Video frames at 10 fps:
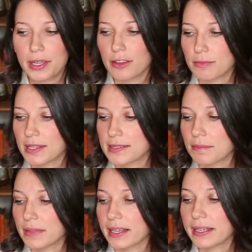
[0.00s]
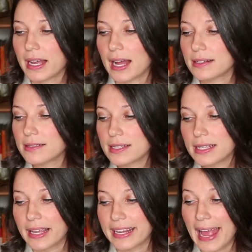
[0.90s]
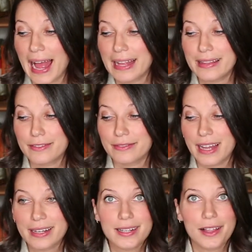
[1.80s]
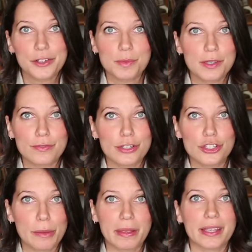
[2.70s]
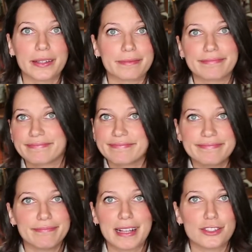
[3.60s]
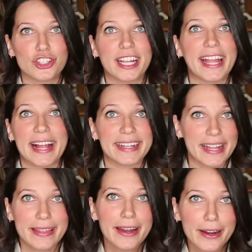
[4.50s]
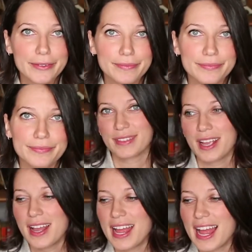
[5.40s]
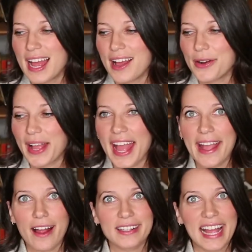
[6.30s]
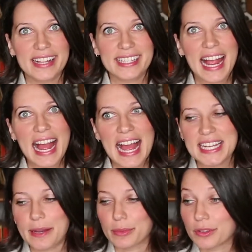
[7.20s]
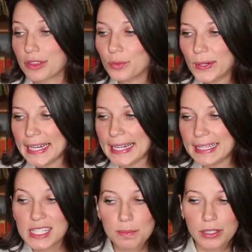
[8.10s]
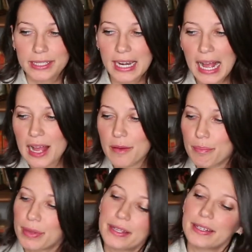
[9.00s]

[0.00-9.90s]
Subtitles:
Give me something. Honestly, add the $9 plus free shipping messaging again in there. Okay, our last ad, number 3. Let's pull it up.